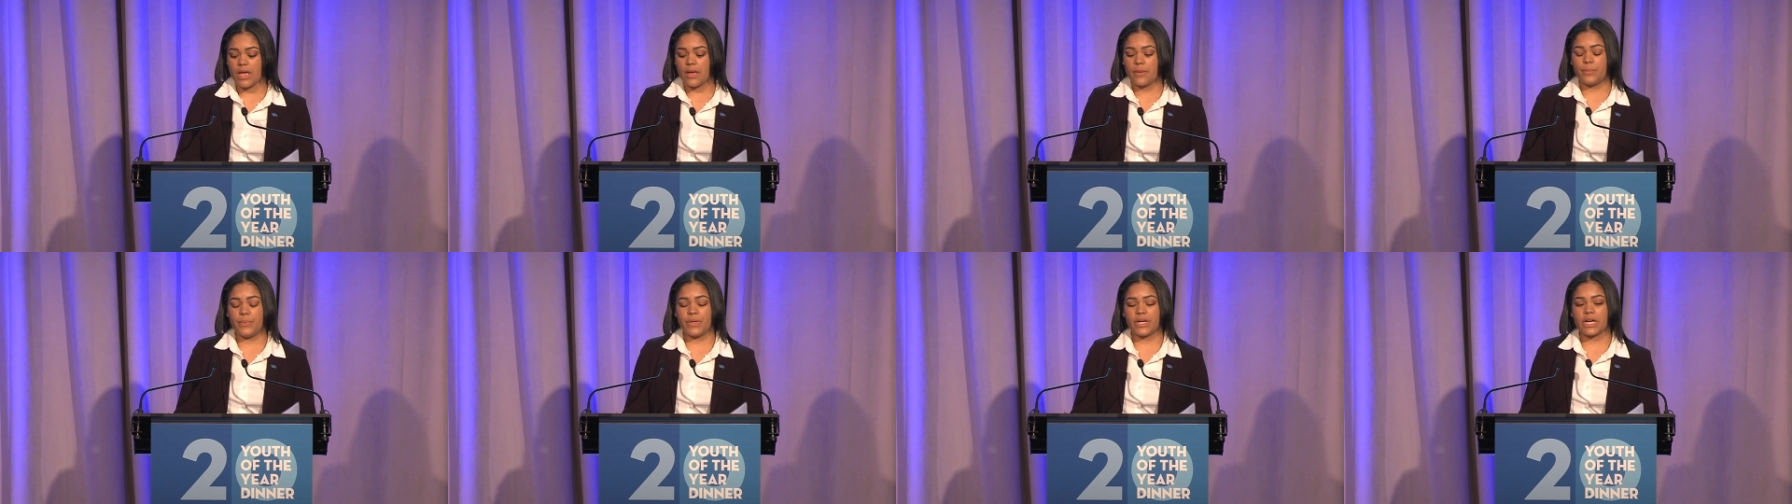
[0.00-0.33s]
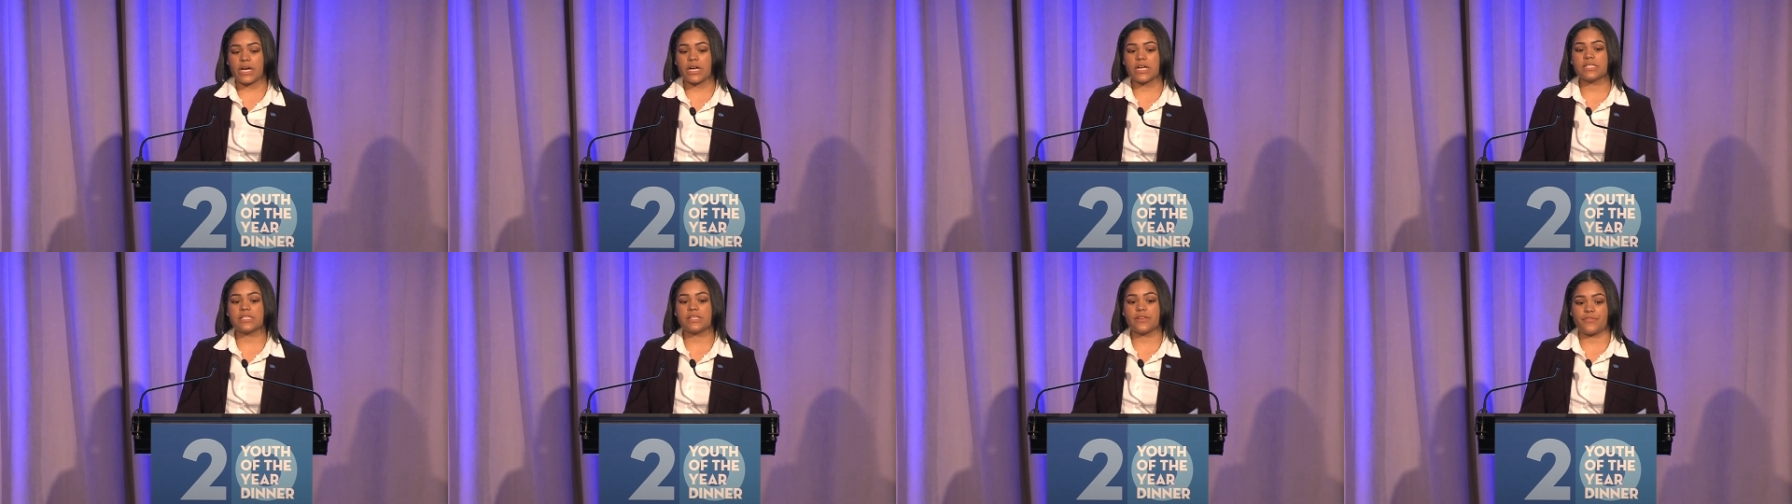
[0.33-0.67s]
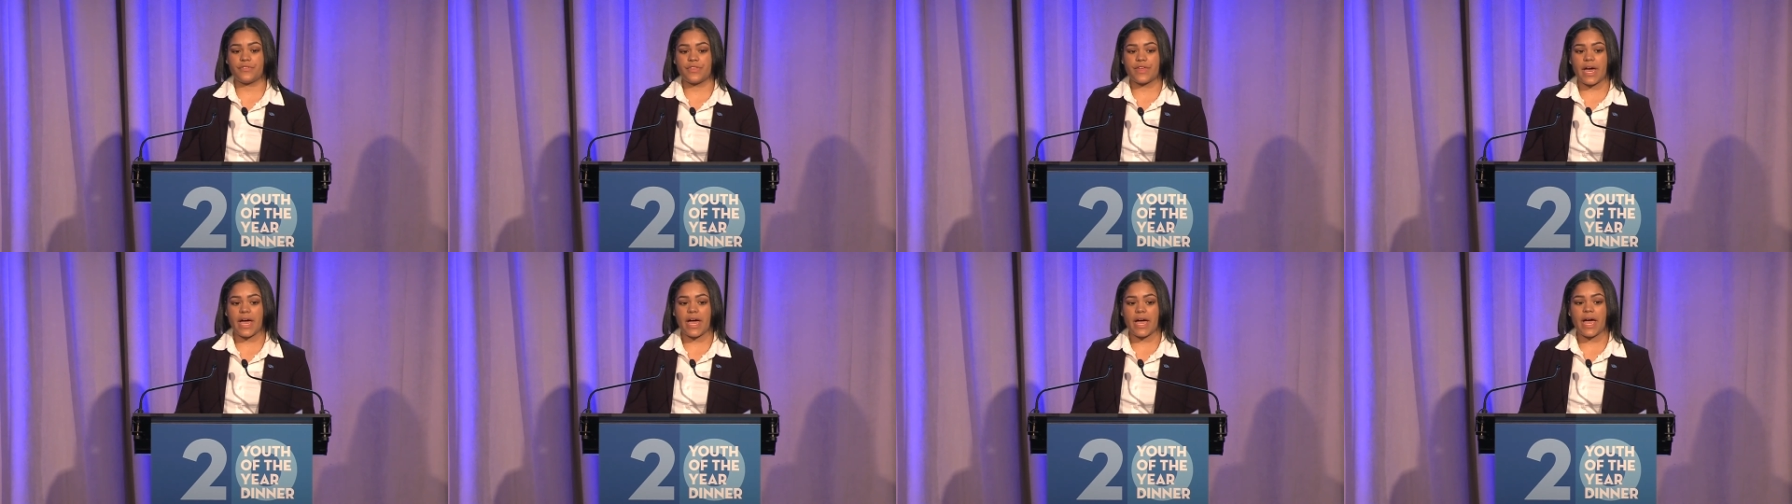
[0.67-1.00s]
Because of
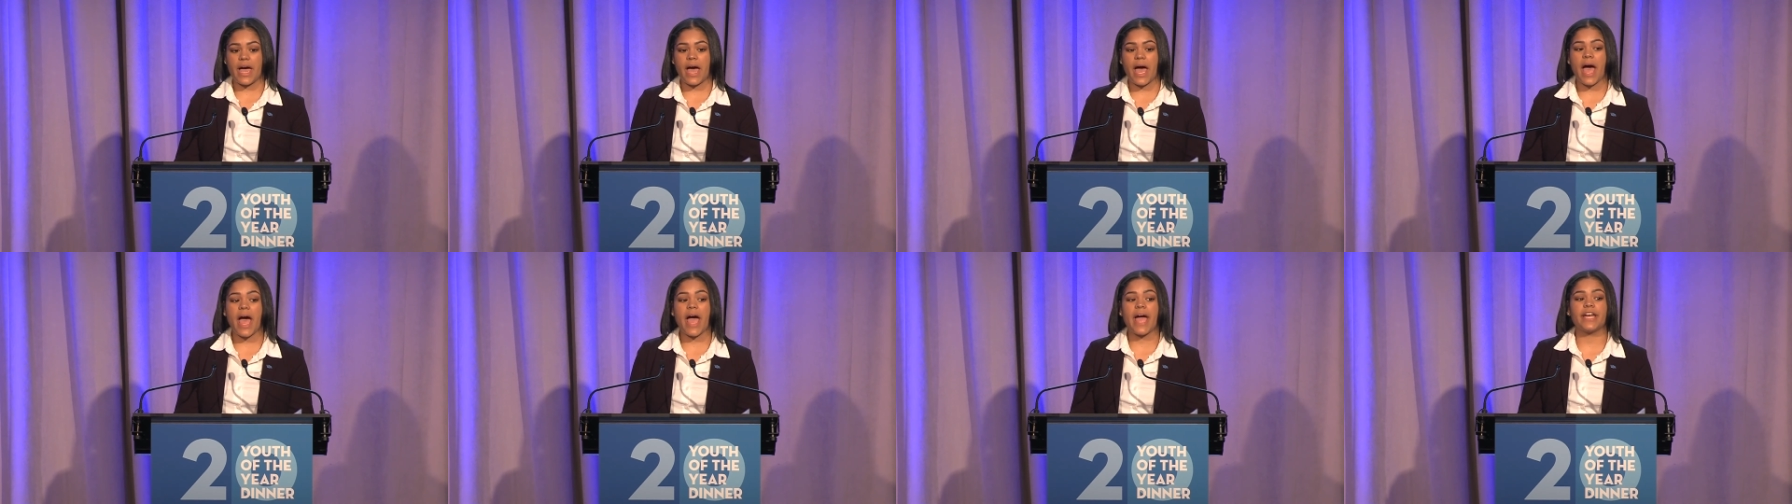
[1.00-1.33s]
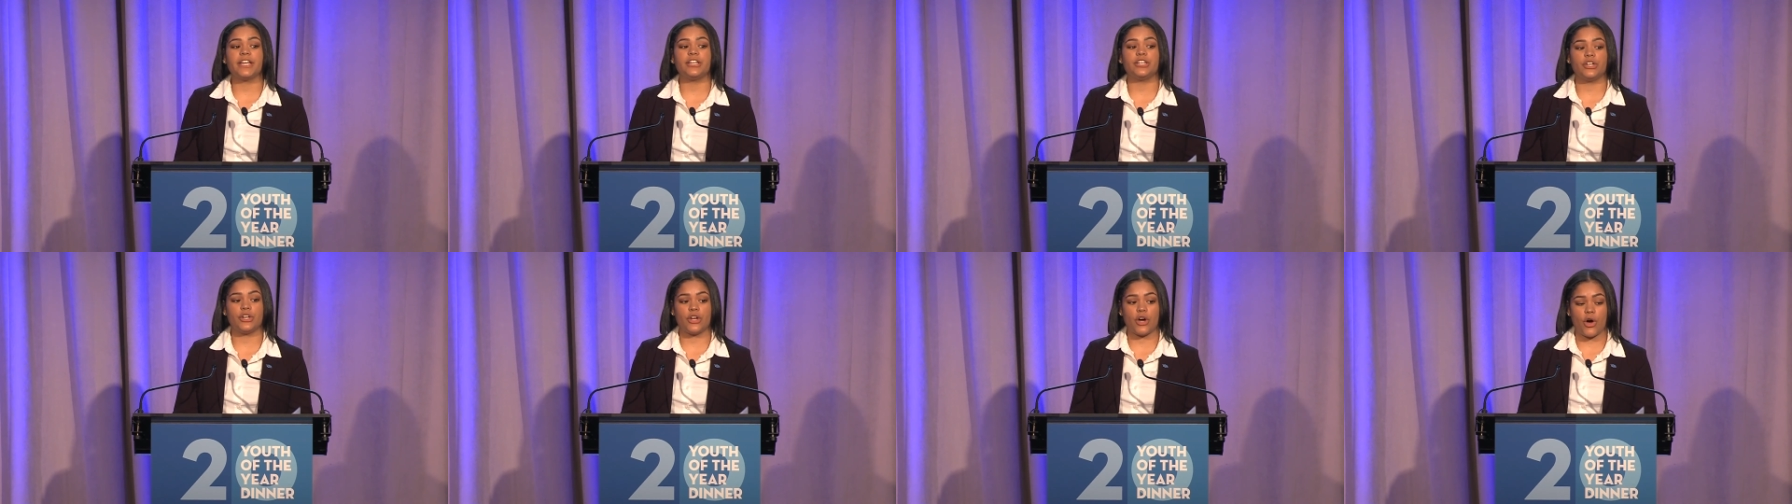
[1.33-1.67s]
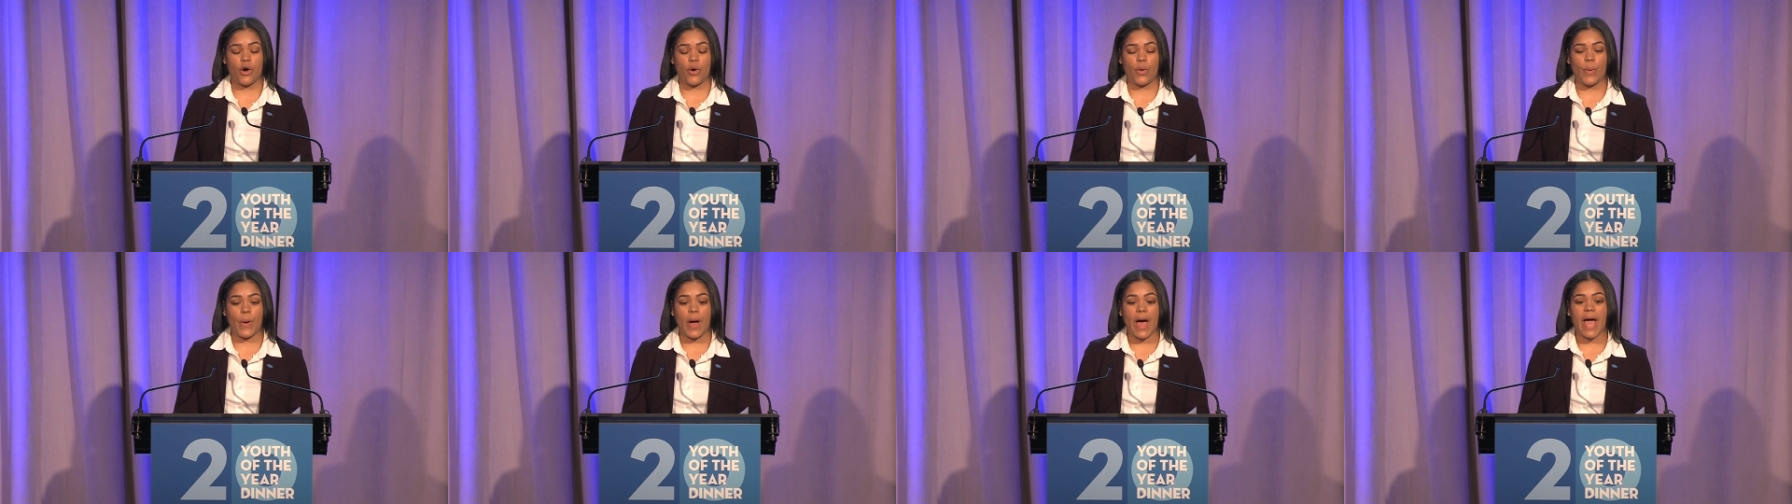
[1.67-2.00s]
that, I
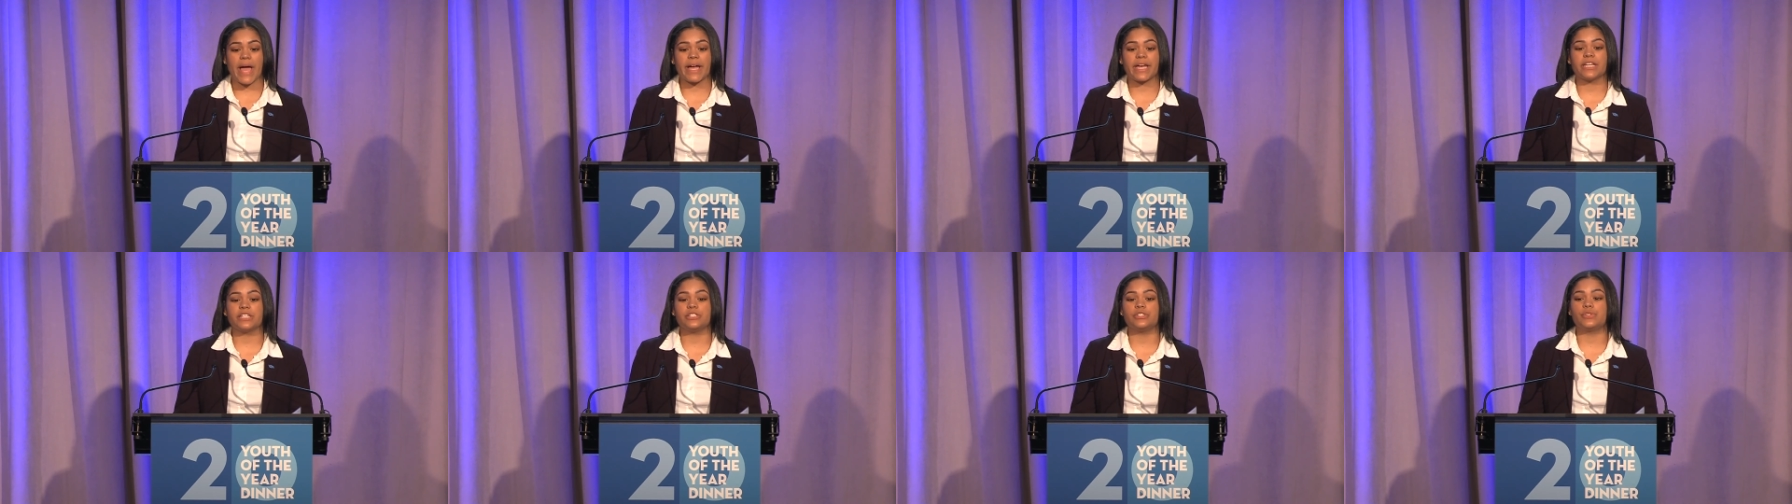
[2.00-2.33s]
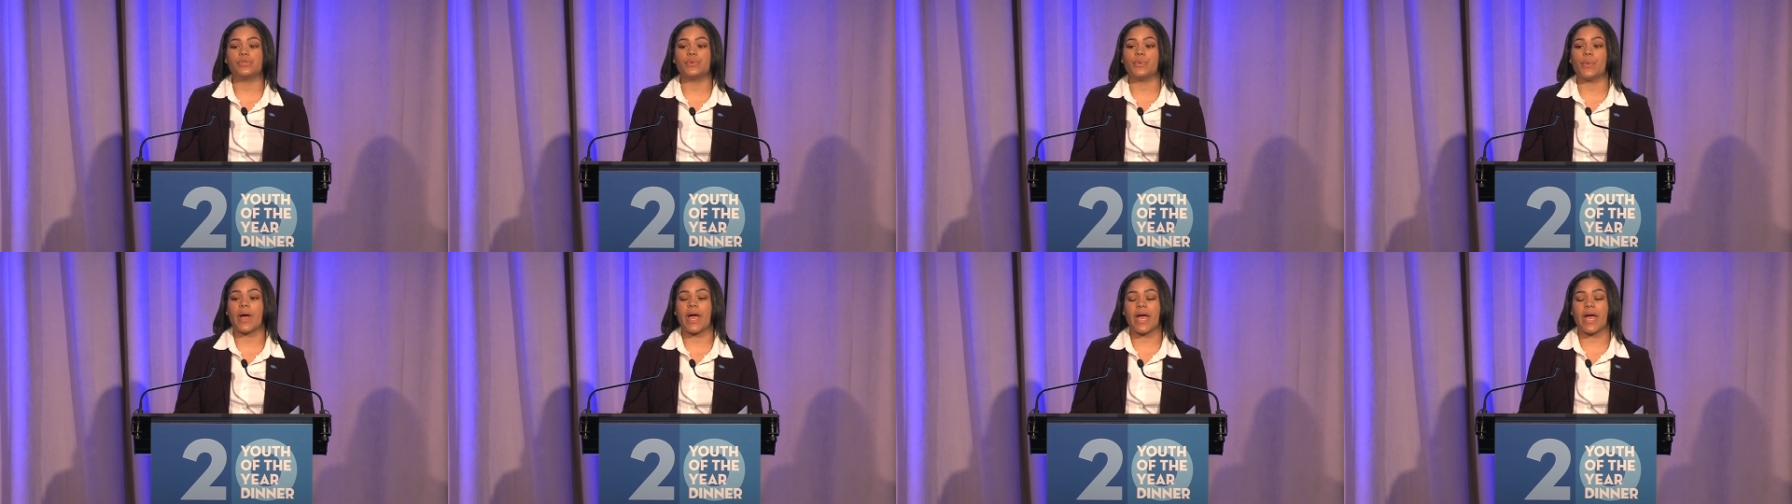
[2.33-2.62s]
know I can do